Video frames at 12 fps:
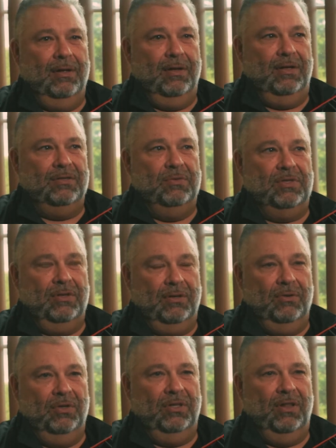And as we started
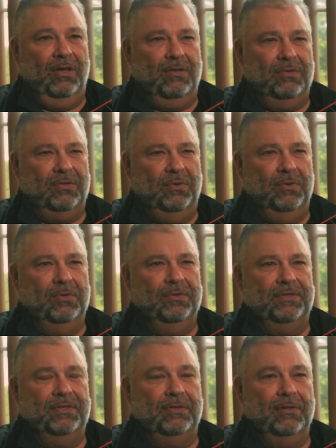going to the other
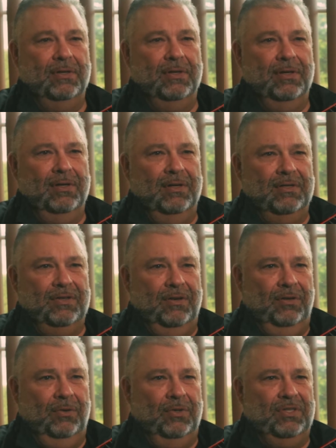schools and
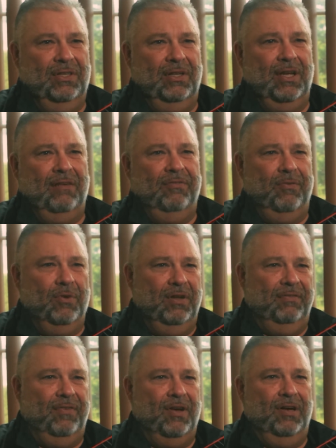started noticing they had
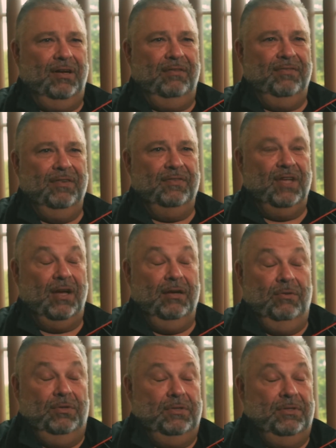45, 50, I
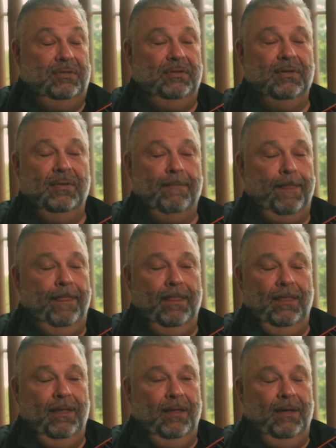was
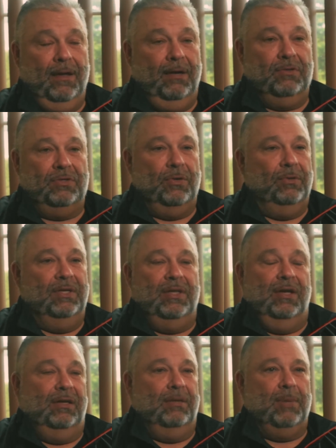totally
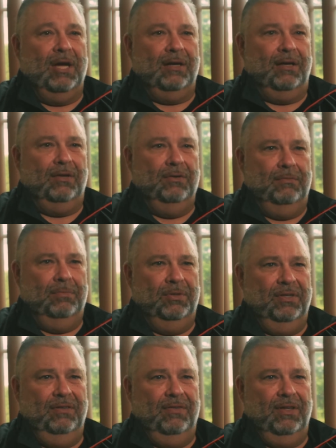taken aback. I couldn't
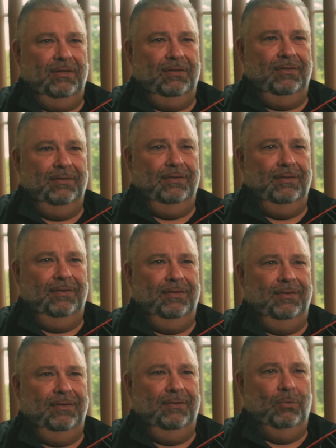believe that
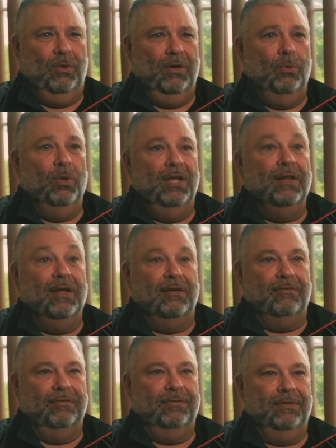where we
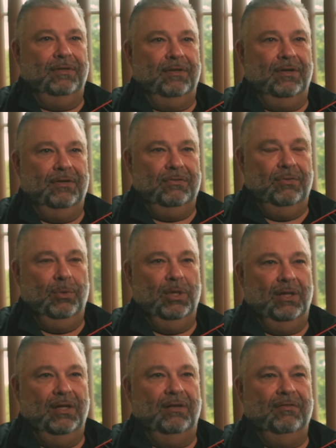live, in the country we
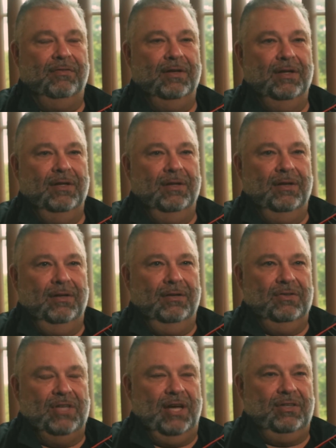live,
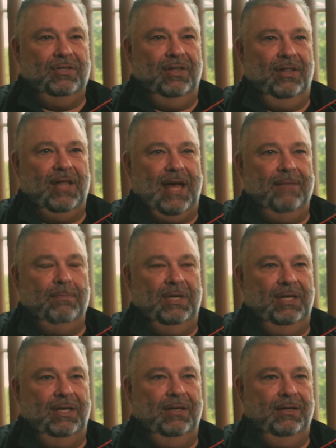there's actually that
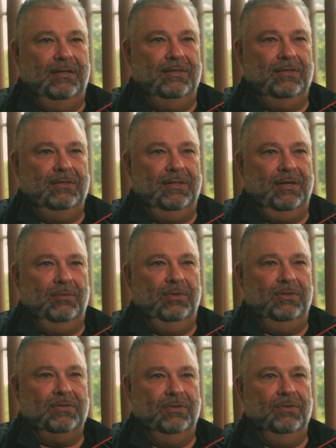many kids
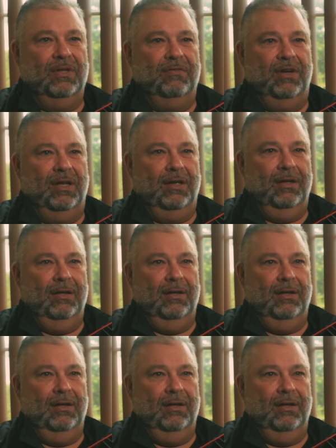coming to school every day,